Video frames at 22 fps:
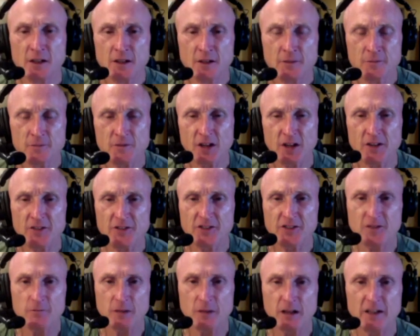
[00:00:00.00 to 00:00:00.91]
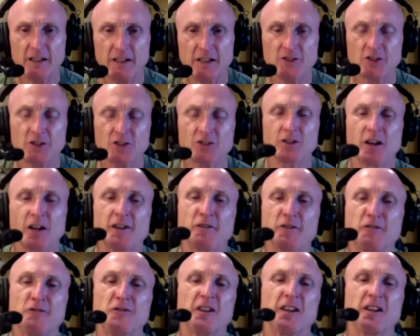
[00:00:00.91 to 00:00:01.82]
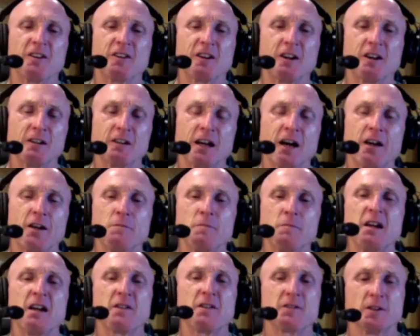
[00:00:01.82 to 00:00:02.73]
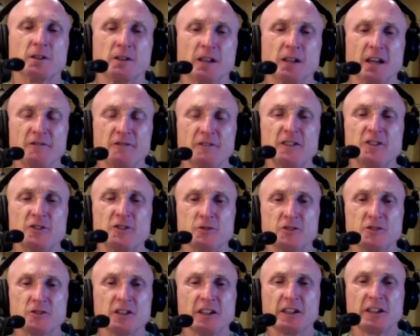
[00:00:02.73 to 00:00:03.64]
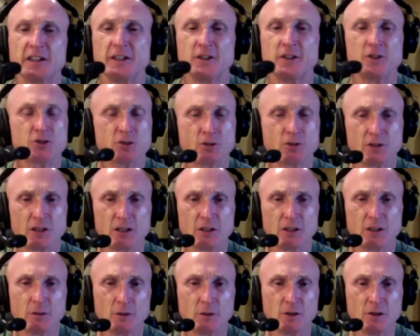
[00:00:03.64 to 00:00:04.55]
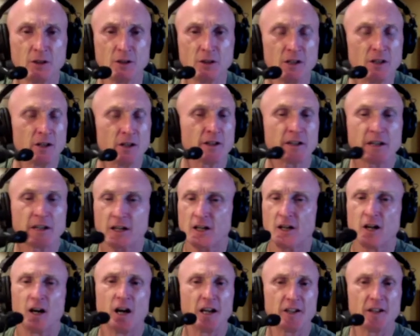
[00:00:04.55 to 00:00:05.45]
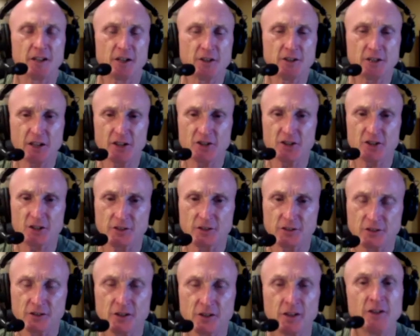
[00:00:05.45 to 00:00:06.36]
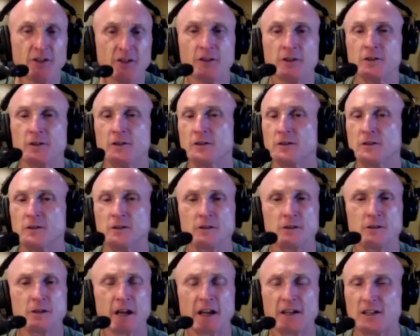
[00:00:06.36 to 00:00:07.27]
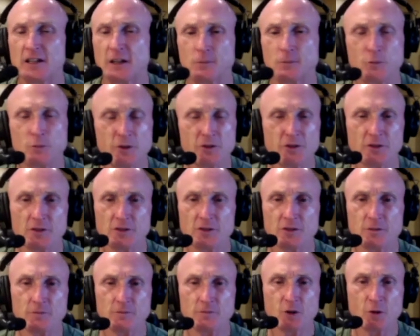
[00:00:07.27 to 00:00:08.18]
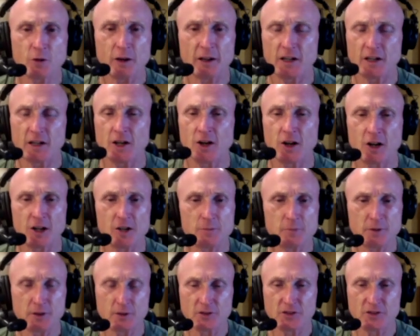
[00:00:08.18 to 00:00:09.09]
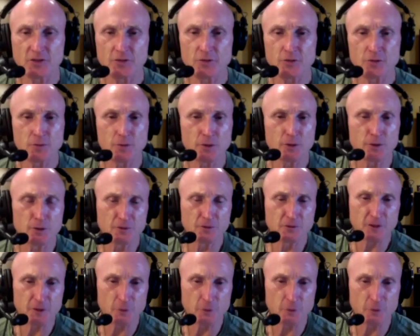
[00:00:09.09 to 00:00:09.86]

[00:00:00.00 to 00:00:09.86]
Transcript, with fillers: tons of money to try to figure out how to make their life interesting and enjoyable, get caught in addictions, end up with credit card bills through the roof. And